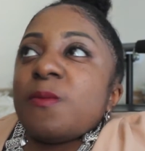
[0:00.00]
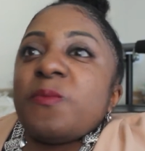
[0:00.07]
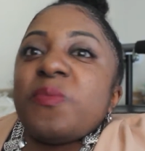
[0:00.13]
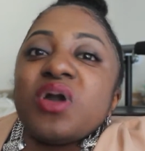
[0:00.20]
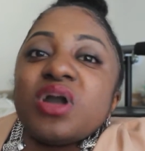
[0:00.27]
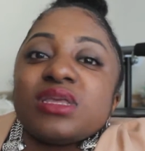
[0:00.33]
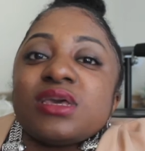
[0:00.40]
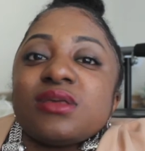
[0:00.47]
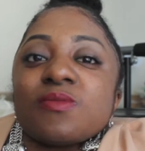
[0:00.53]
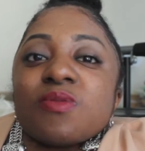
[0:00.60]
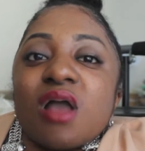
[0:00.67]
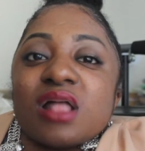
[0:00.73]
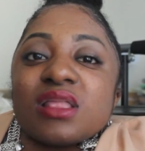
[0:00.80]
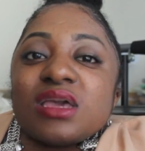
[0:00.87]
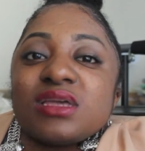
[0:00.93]
pudding
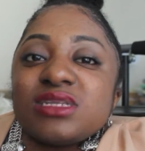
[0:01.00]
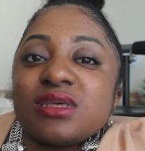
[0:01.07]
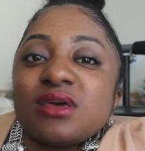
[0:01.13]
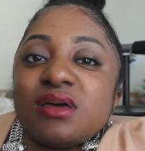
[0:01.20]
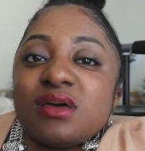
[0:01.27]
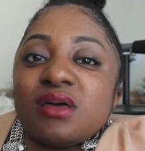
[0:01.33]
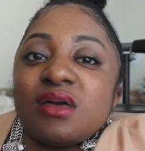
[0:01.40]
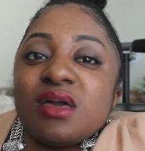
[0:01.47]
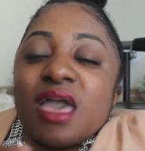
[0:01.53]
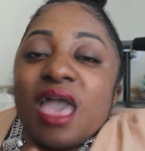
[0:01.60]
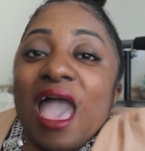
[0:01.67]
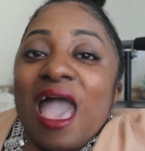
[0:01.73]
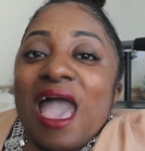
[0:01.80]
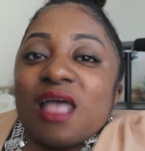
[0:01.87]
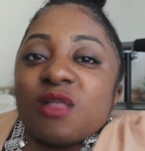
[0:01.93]
product to
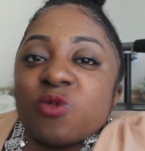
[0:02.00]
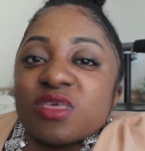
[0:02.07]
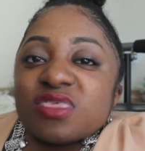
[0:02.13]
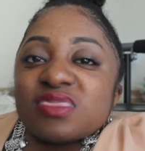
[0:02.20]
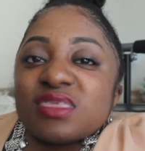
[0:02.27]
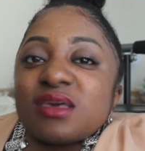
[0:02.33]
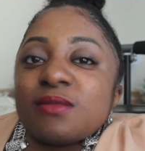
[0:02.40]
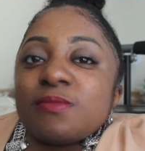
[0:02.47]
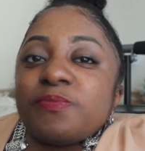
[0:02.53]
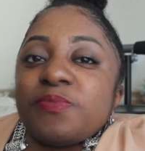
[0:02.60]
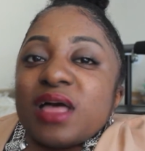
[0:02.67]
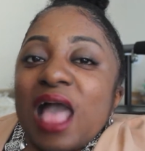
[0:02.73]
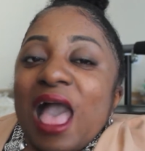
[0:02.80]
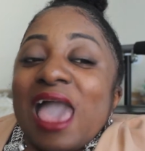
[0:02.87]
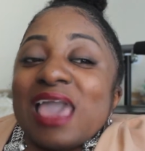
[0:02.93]
add with it,
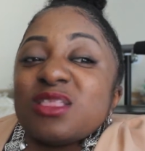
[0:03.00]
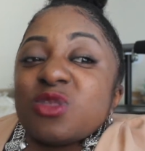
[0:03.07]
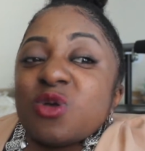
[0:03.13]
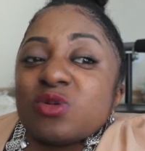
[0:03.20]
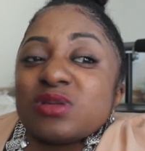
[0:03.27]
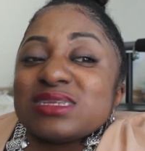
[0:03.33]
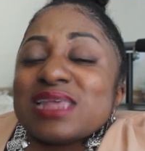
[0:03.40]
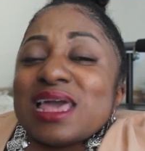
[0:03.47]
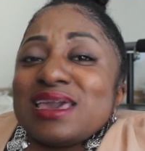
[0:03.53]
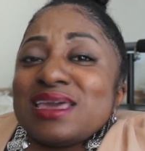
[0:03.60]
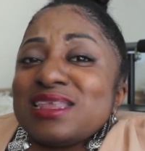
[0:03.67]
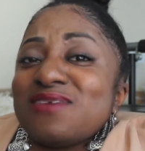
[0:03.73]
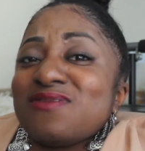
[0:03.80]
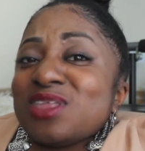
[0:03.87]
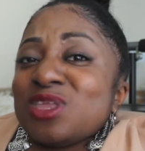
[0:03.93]
but I noticed I
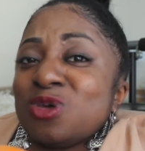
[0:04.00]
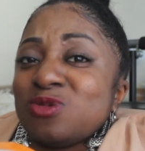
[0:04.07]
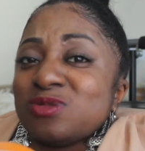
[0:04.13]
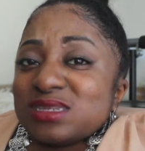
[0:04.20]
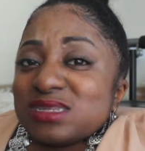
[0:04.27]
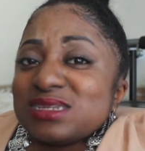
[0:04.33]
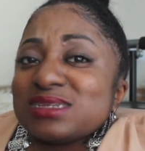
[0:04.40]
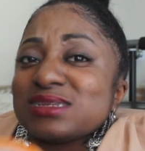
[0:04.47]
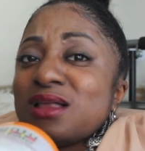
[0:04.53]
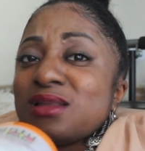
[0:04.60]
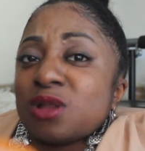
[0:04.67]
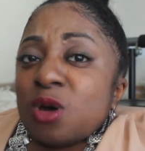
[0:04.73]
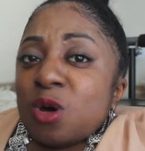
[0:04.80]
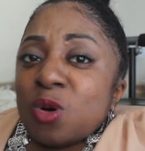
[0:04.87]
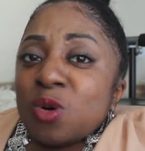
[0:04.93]
can even use this
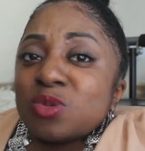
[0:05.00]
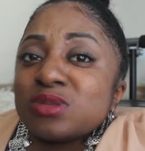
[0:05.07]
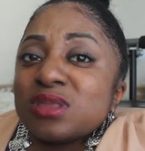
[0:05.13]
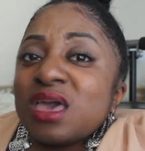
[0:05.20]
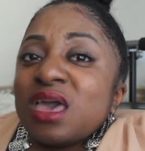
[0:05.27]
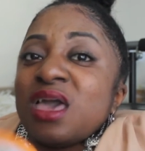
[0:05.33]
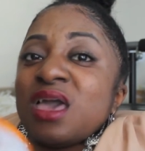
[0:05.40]
alone